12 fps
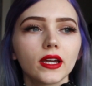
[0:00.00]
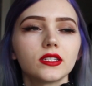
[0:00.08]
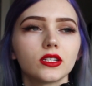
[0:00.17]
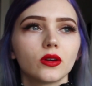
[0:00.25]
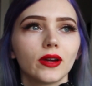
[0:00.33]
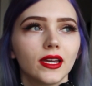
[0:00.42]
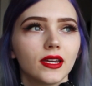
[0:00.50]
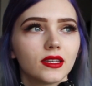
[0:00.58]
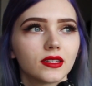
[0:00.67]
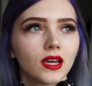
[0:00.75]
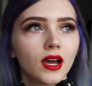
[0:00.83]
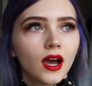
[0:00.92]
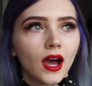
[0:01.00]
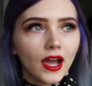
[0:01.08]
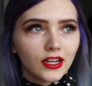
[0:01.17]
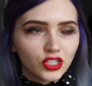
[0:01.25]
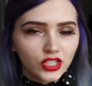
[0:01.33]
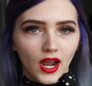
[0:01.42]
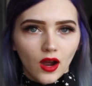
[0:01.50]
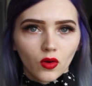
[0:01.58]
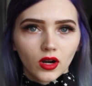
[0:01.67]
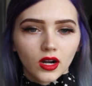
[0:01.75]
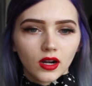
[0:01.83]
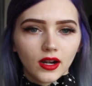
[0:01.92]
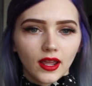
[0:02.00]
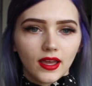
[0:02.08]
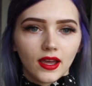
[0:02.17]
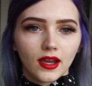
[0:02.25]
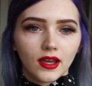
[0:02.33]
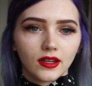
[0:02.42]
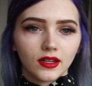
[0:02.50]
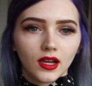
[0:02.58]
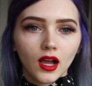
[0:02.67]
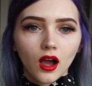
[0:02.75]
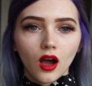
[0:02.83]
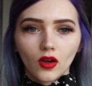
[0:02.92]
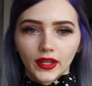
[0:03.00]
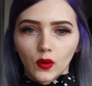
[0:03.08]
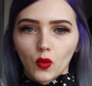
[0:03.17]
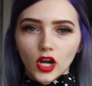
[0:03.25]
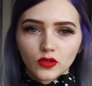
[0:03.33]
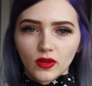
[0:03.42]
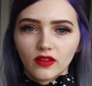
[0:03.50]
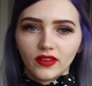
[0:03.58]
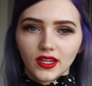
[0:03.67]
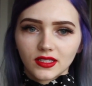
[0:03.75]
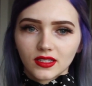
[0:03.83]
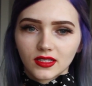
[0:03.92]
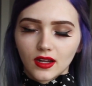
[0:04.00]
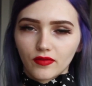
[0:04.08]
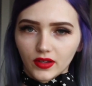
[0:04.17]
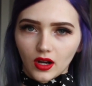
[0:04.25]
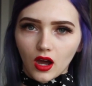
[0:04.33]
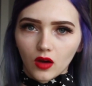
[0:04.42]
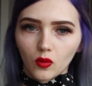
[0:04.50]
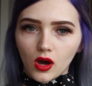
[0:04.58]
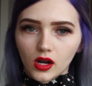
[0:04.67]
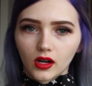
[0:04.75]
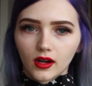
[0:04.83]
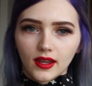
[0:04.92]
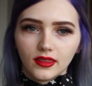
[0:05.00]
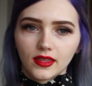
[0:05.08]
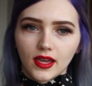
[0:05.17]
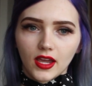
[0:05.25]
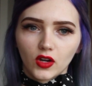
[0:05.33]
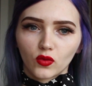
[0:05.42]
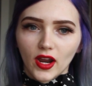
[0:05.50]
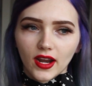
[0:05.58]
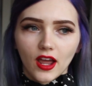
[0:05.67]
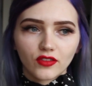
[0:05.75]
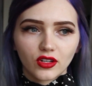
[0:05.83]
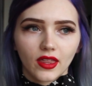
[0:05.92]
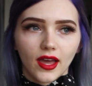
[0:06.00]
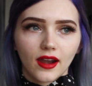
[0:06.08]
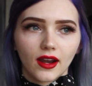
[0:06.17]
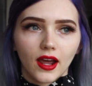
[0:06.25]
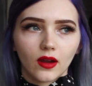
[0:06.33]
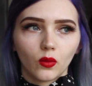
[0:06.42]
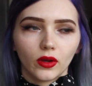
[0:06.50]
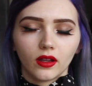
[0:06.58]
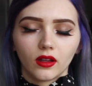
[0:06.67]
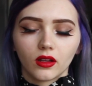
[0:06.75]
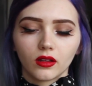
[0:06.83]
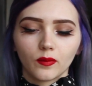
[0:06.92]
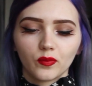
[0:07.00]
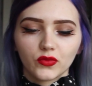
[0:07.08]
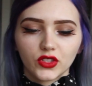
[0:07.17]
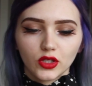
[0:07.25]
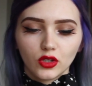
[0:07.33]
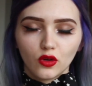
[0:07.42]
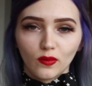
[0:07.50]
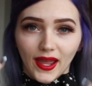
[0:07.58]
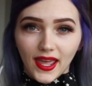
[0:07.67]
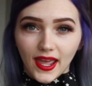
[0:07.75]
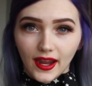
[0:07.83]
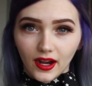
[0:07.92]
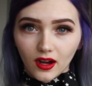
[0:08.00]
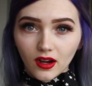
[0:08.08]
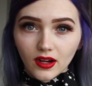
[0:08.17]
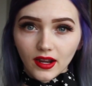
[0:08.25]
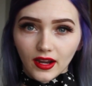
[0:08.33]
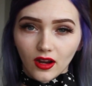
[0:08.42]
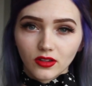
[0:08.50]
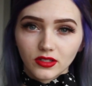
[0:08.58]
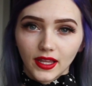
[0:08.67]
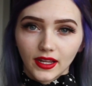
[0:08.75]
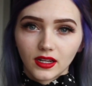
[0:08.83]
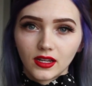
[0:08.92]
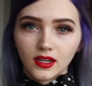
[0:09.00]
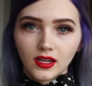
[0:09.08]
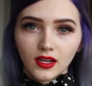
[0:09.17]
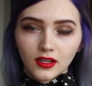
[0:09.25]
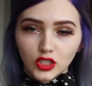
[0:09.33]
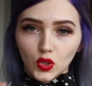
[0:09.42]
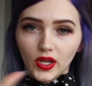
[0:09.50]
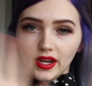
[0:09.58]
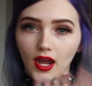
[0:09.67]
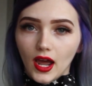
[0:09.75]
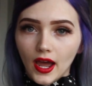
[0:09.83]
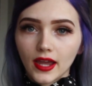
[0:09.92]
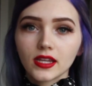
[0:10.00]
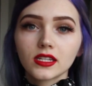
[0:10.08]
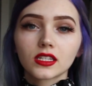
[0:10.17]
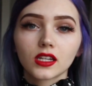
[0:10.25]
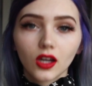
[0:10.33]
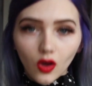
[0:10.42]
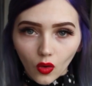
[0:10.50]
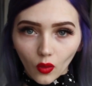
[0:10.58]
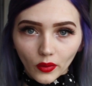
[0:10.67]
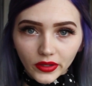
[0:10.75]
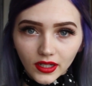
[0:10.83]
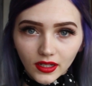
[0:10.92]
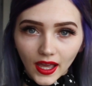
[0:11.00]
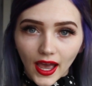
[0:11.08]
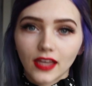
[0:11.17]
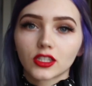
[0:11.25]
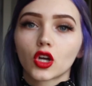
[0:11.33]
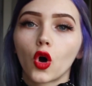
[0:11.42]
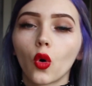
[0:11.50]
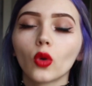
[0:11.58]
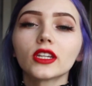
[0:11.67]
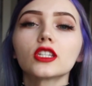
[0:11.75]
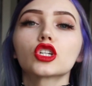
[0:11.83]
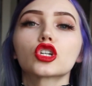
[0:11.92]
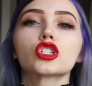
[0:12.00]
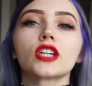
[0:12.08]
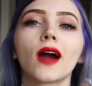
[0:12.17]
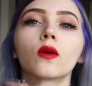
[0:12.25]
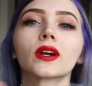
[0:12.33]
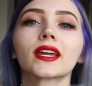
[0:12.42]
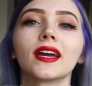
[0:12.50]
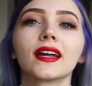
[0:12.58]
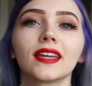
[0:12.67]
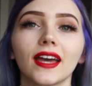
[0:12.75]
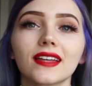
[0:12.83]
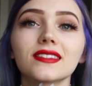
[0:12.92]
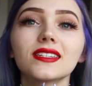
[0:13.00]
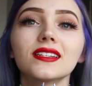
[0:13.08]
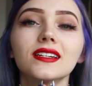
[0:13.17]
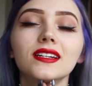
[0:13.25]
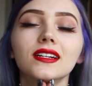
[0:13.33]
I do is I shower and I'll like wash my face and stuff in hot water, and then right after that I will do my hair and I'll like do it in ice cold, as cold as your shower can get,